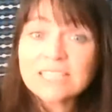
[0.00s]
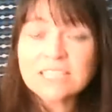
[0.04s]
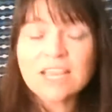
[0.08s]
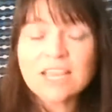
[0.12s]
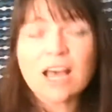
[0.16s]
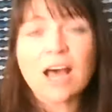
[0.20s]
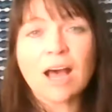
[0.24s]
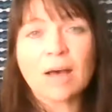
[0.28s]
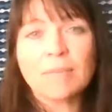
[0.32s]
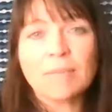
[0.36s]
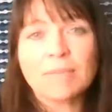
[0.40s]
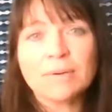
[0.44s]

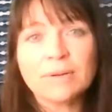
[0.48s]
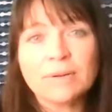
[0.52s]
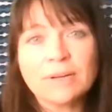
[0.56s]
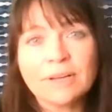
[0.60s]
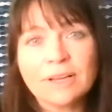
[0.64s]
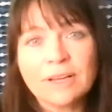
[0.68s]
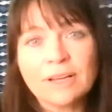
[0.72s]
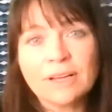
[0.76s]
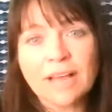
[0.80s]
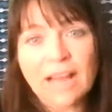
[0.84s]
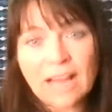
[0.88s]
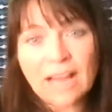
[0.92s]
up
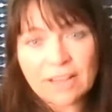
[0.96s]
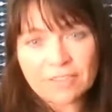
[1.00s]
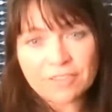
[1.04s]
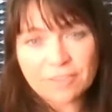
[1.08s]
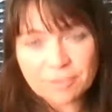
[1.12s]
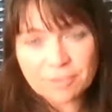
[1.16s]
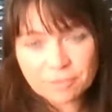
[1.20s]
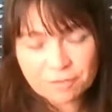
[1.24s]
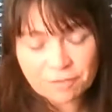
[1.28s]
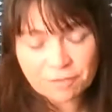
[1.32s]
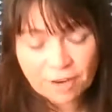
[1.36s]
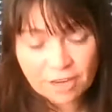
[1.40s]
at
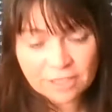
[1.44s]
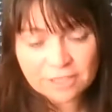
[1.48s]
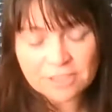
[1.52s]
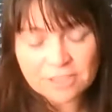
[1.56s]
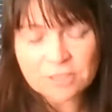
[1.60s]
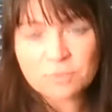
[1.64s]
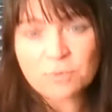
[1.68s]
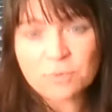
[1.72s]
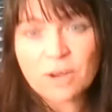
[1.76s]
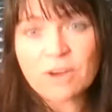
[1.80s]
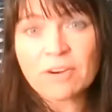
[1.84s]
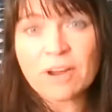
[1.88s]
the
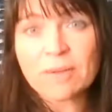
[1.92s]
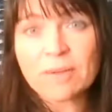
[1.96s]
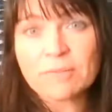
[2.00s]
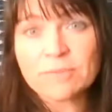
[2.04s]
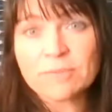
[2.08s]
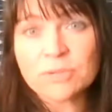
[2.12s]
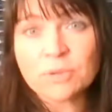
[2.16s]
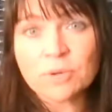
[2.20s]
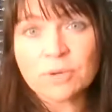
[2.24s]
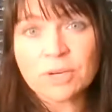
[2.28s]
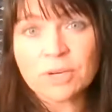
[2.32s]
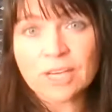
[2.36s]
front where I'm
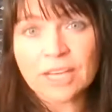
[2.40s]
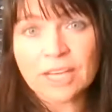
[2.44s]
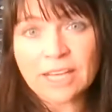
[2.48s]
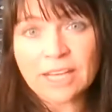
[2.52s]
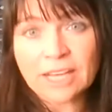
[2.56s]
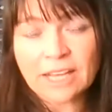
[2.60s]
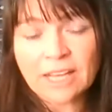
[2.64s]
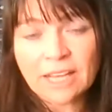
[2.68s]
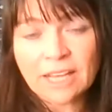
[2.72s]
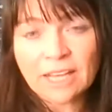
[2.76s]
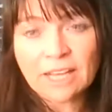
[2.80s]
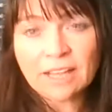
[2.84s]

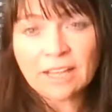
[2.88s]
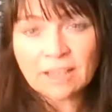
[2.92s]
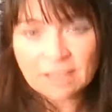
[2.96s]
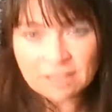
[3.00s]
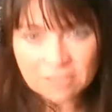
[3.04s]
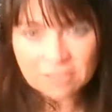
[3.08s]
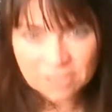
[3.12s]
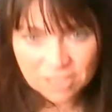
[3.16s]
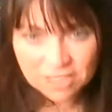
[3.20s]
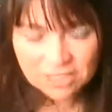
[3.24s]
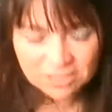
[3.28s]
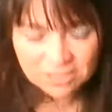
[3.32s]
talking
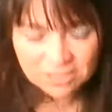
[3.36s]
just